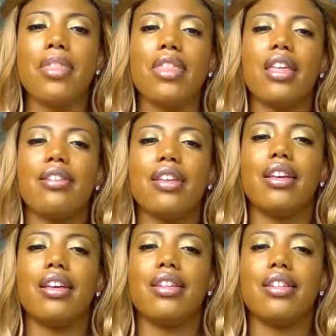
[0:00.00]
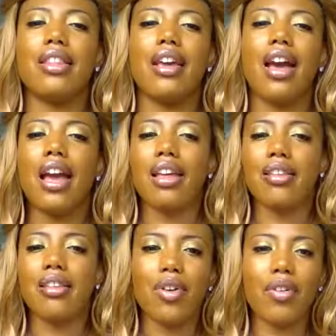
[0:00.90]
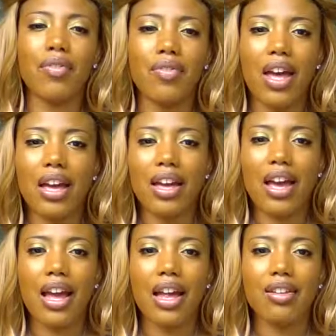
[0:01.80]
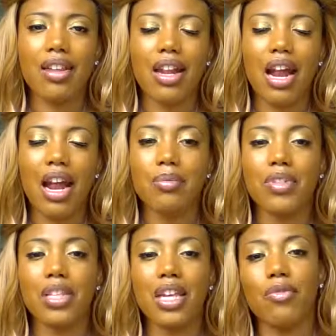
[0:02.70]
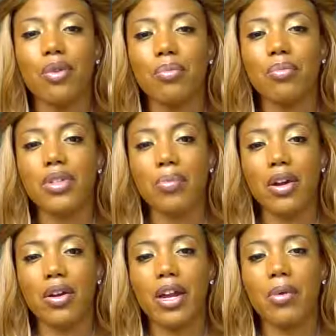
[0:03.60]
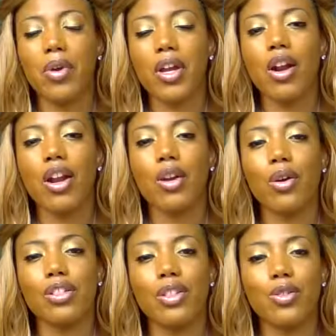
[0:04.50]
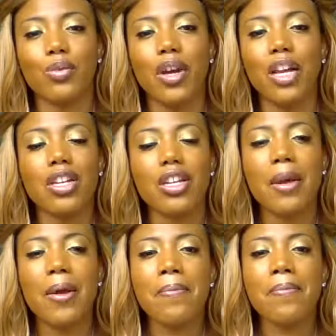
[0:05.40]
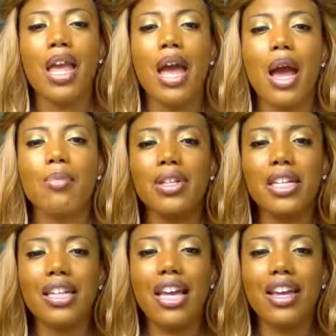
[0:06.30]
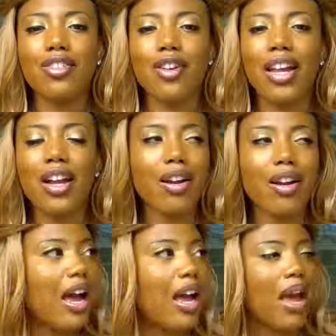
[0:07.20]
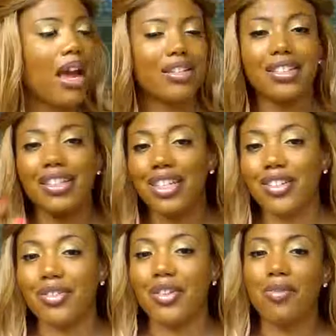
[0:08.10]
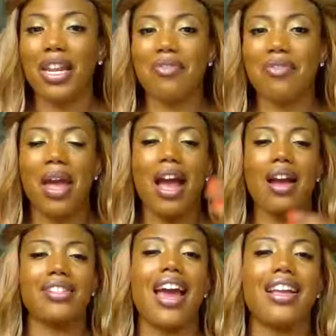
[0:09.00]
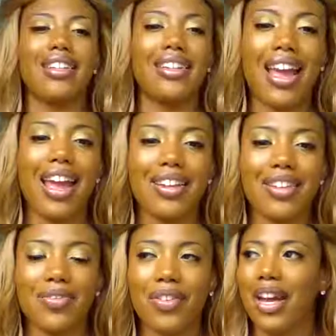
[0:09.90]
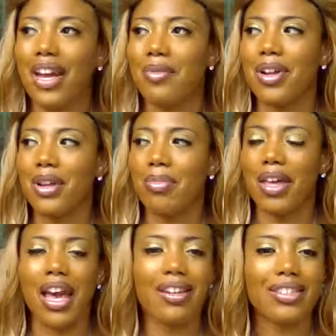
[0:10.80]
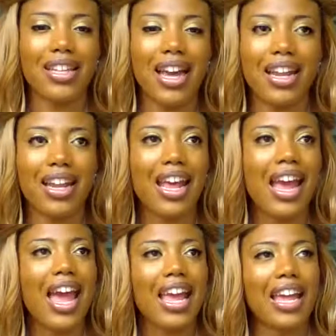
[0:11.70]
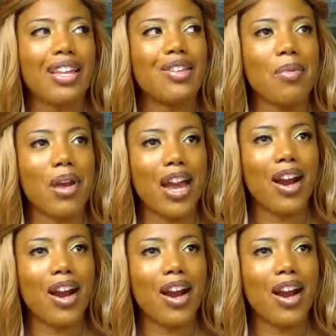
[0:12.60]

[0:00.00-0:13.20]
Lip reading: This is the highest level of divine guidance that I am seeking from spirit regarding your situation. I'm really glad you're here. I am actually doing the reading from outside today. I just felt like I wanted to be outside and get some air.